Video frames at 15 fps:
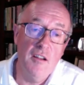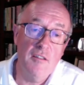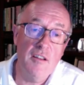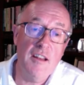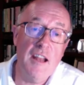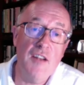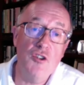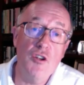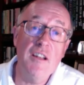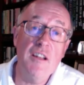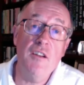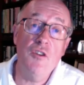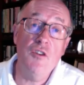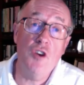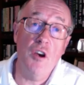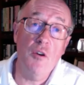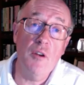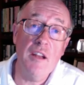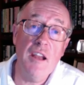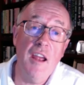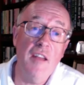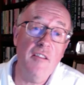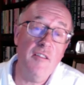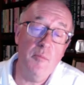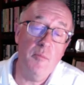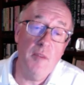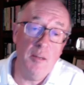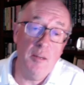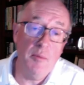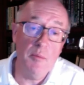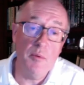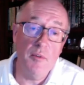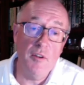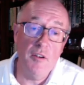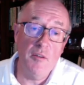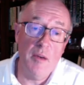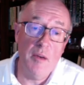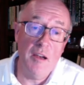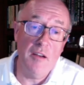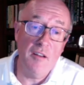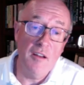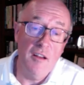that Angelina Jolie has, that many people know about.